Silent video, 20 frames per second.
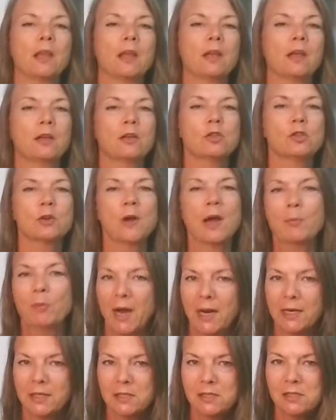try
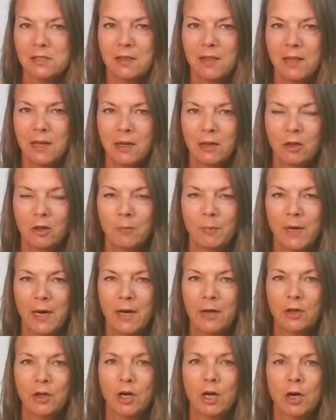practicing that a little bit
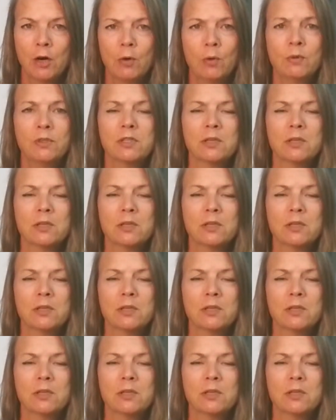on your own.